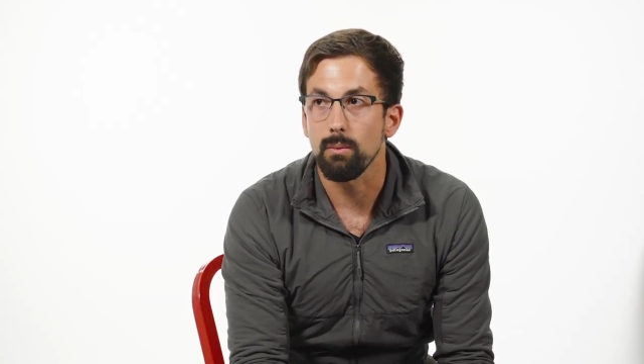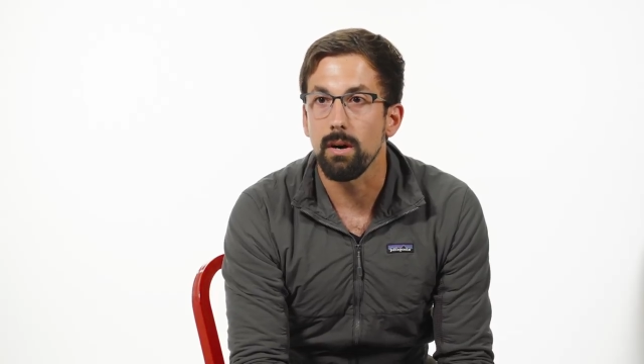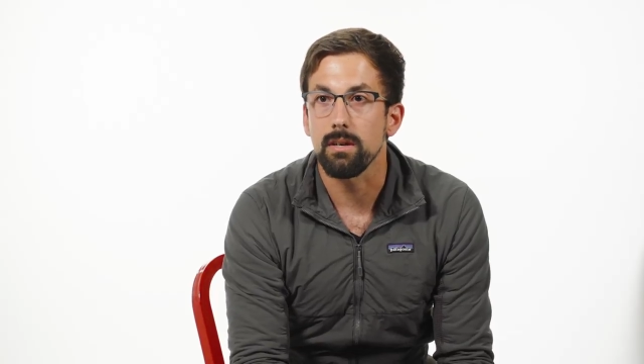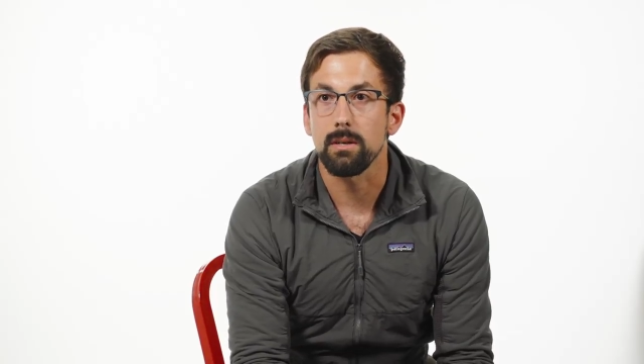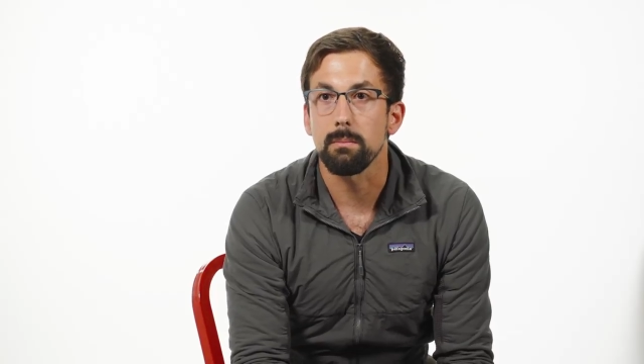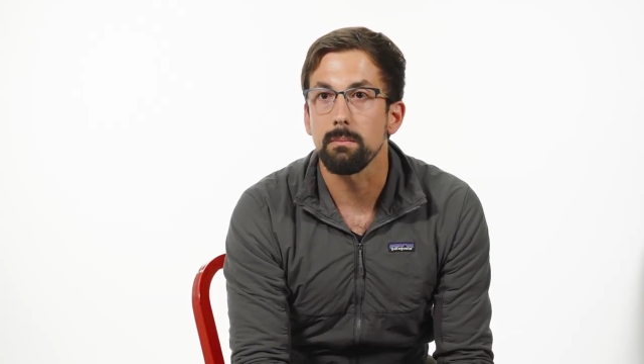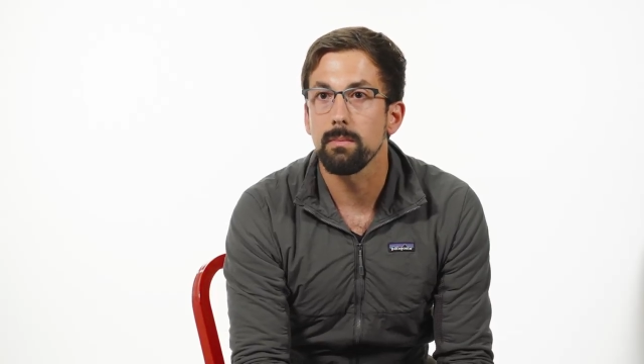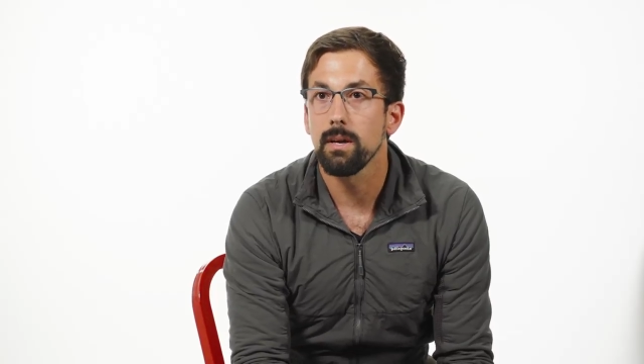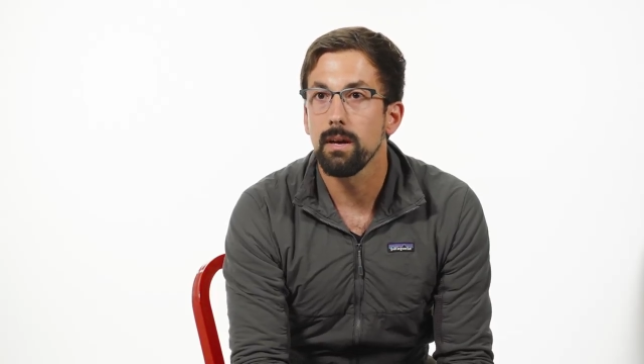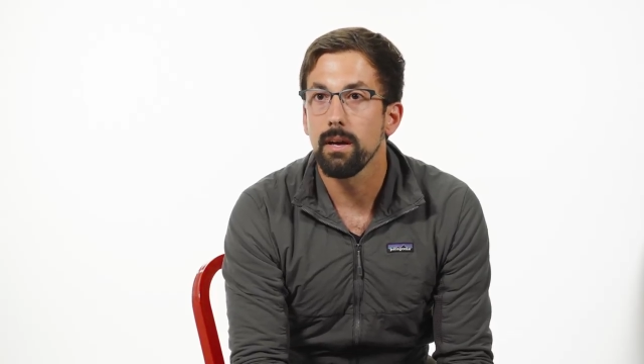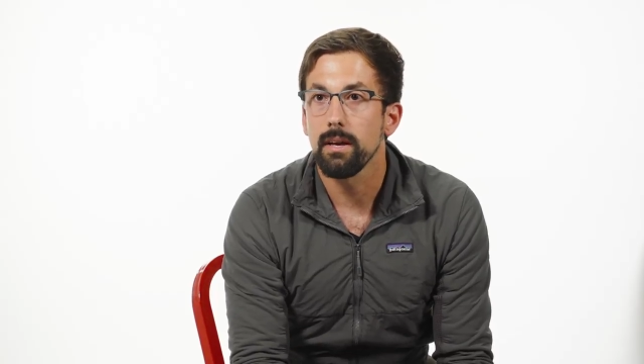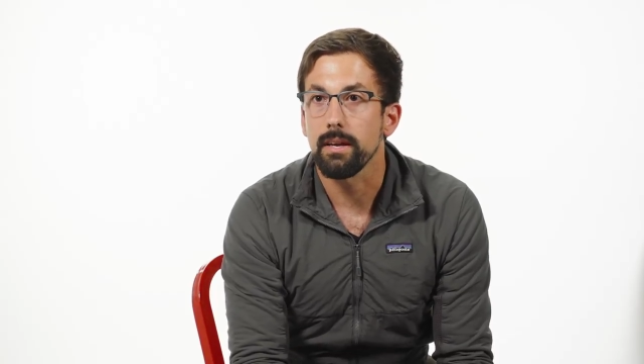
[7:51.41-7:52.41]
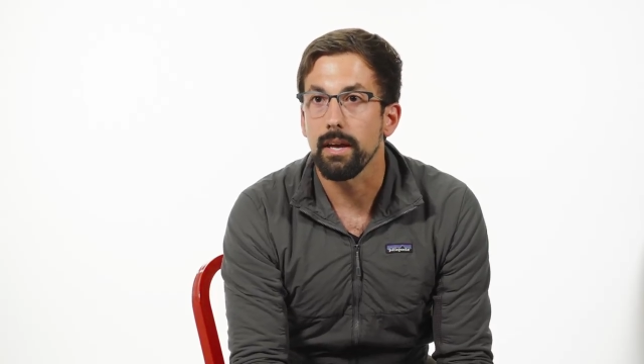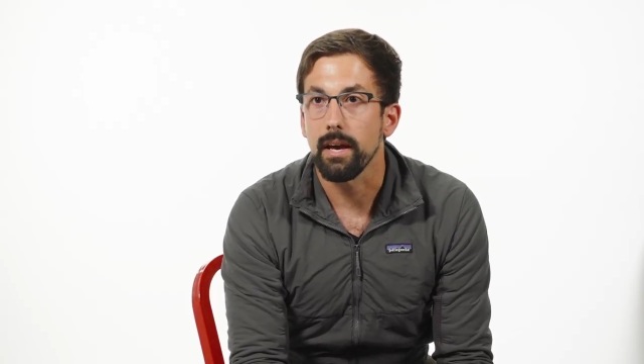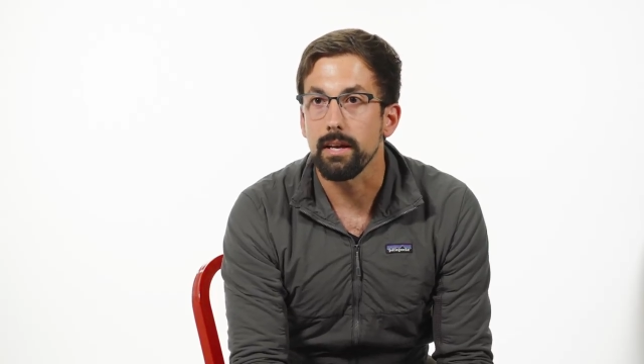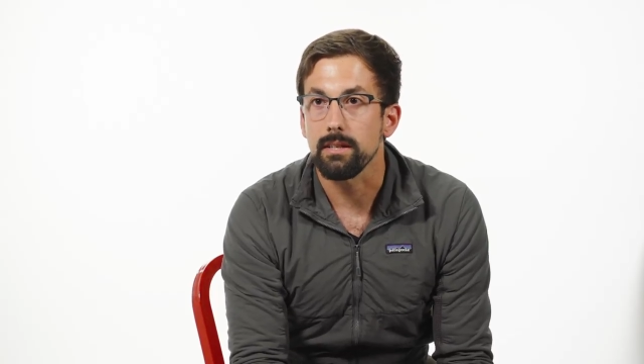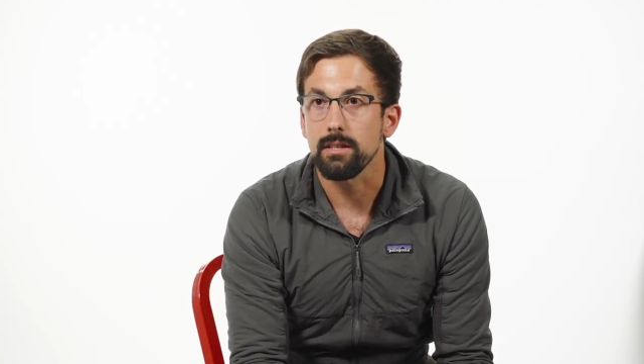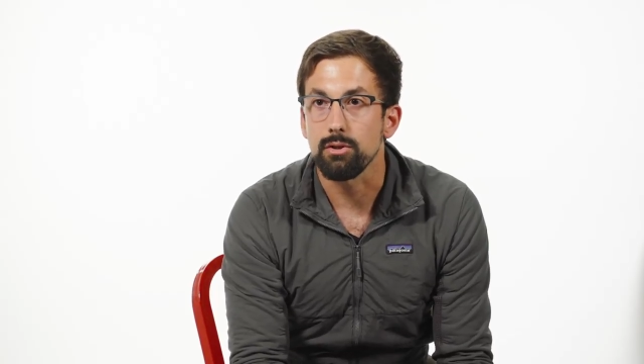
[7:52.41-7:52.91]
welcome,
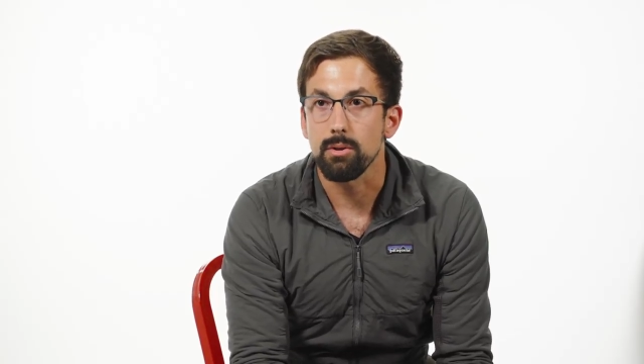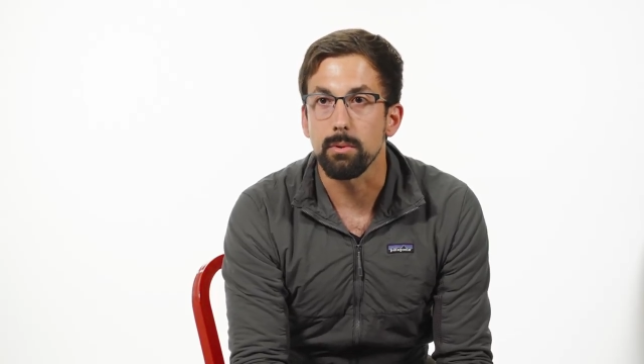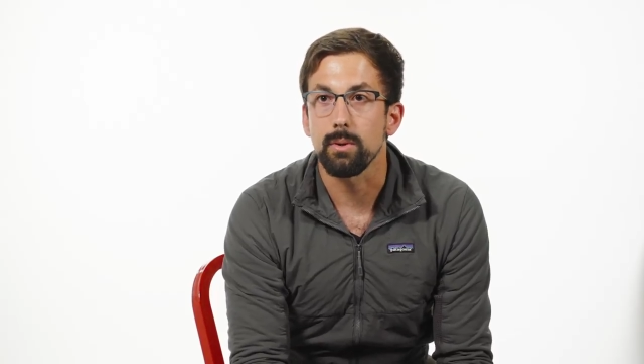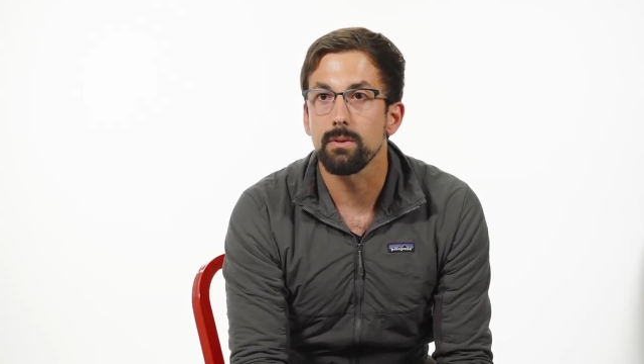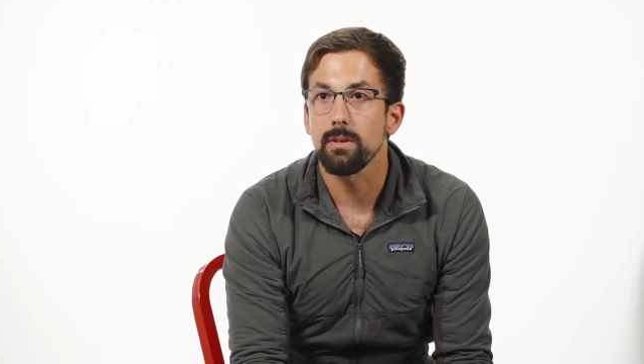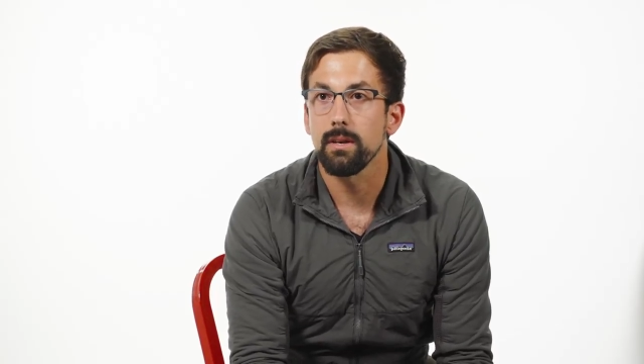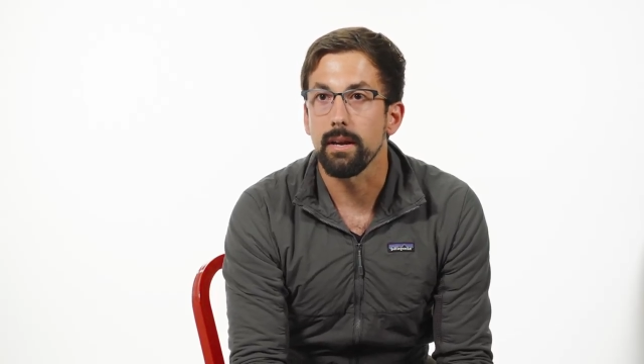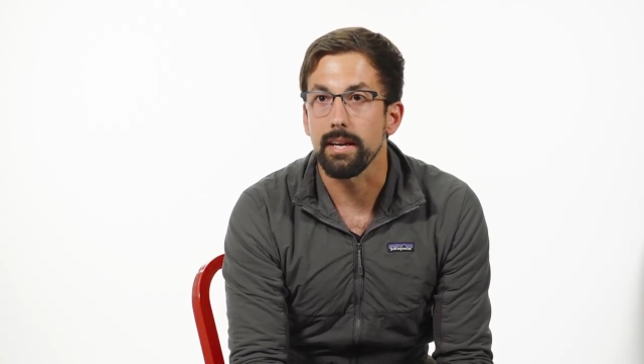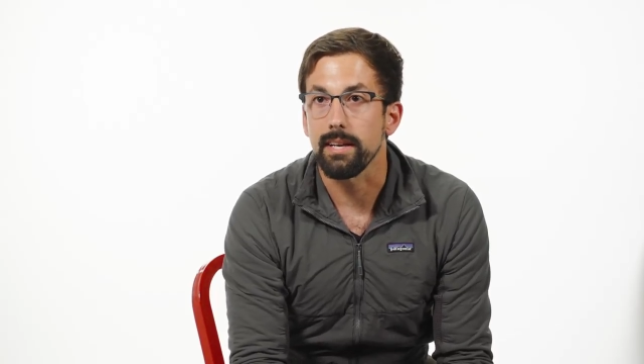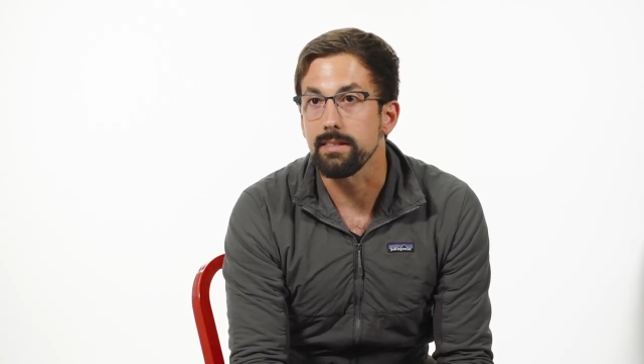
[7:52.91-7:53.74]
can contribute, and